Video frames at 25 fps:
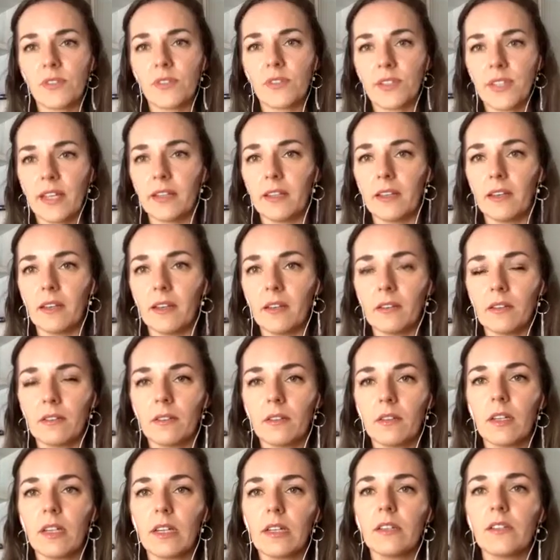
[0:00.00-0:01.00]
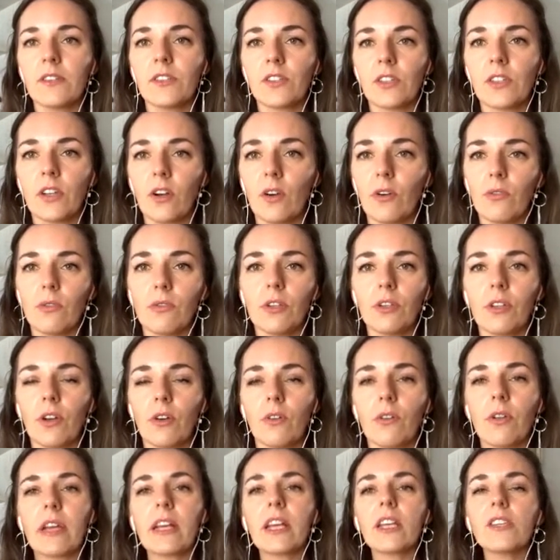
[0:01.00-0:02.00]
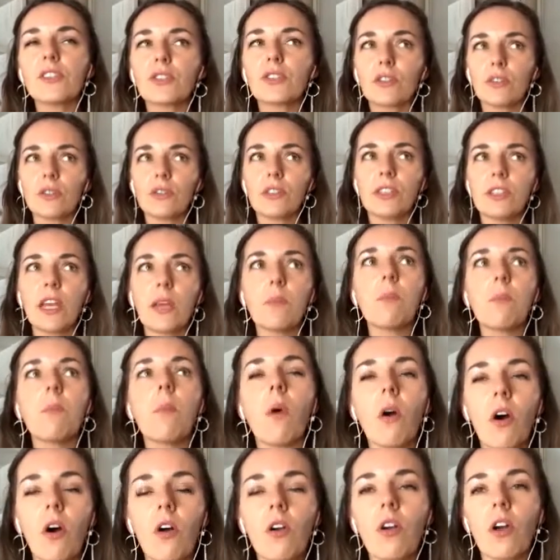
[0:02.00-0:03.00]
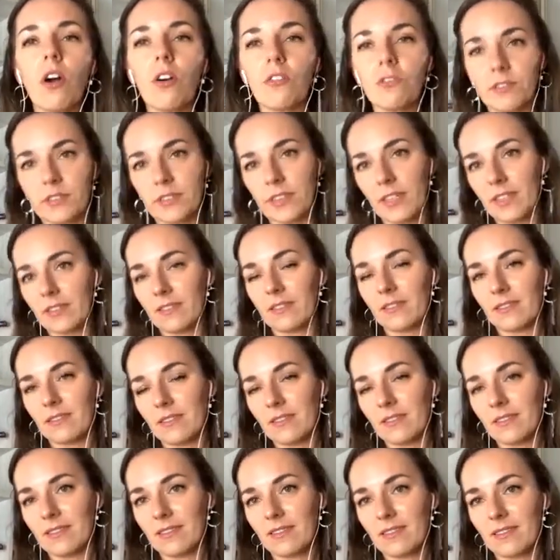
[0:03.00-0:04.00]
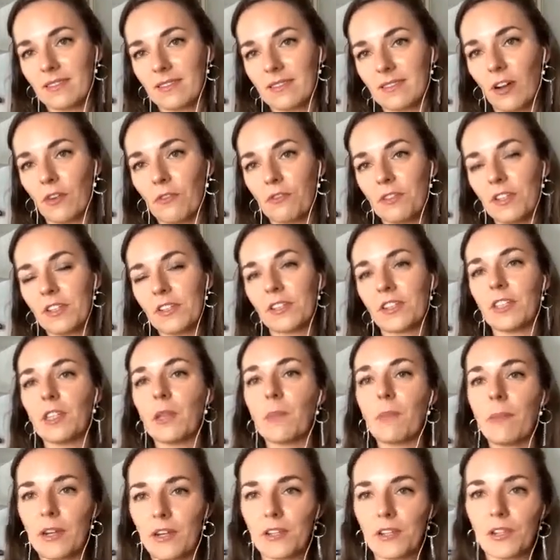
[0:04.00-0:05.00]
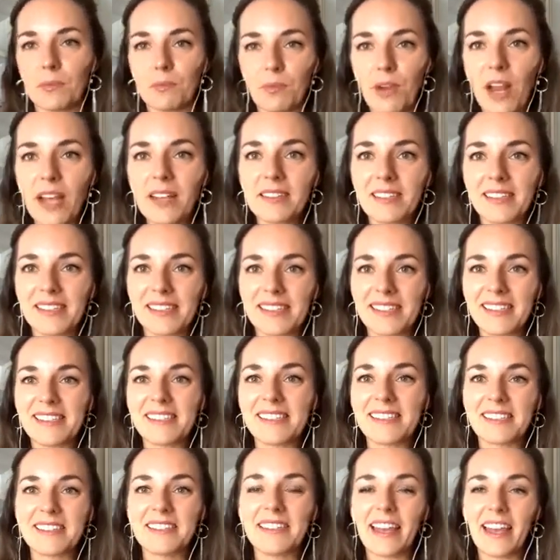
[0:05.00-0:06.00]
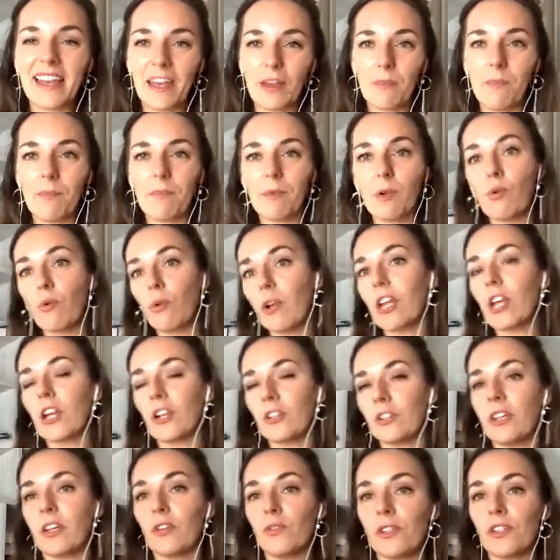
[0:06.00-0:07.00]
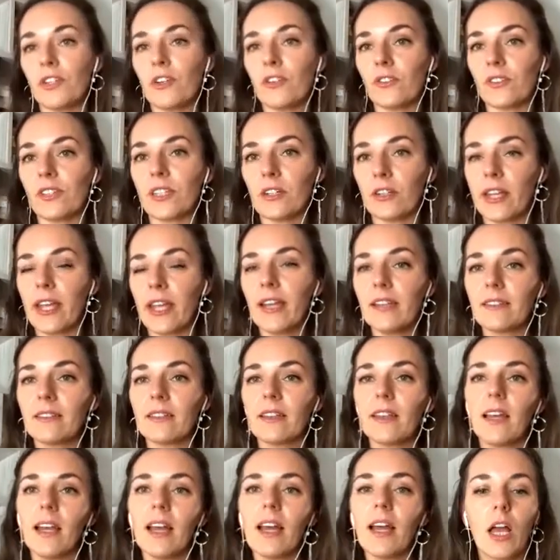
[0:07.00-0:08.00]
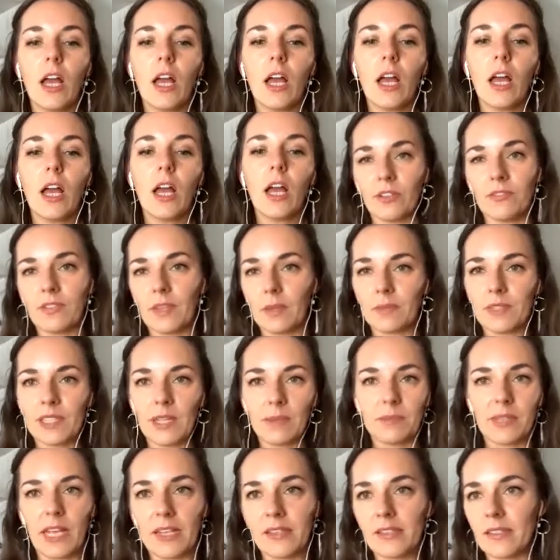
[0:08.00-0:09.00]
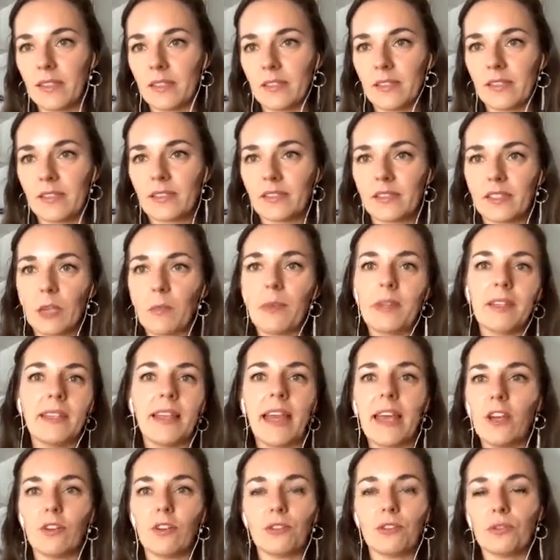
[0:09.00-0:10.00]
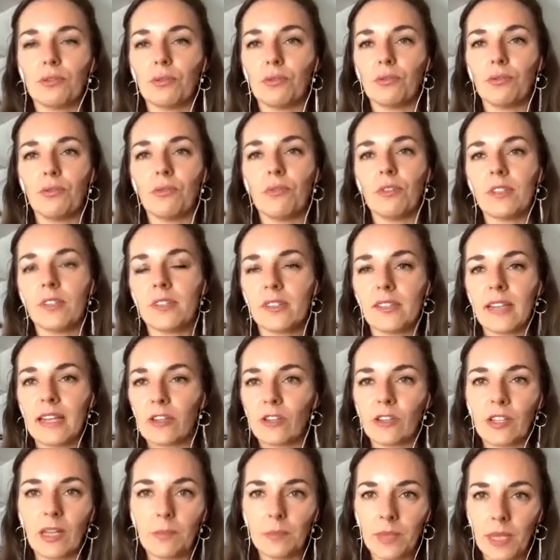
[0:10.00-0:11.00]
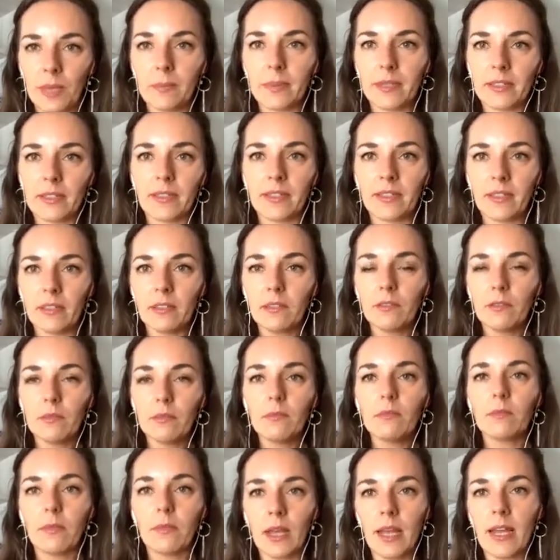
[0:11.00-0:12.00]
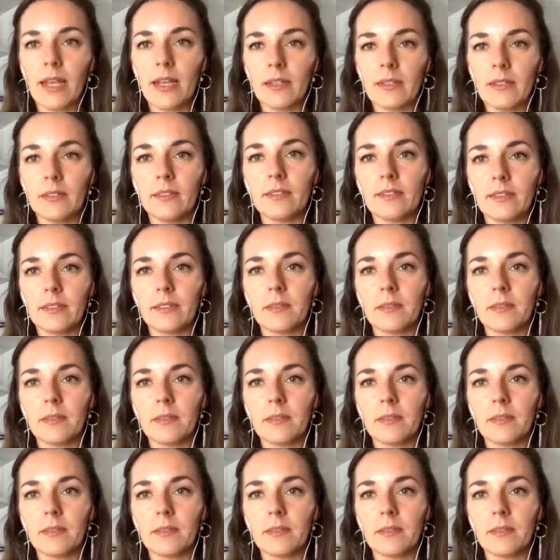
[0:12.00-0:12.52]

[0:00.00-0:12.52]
daily. So, like it's the more often, obviously, the person practices, the quicker the result they'll get. But, if sometimes they skip a day or two, it's not going to be a big deal. And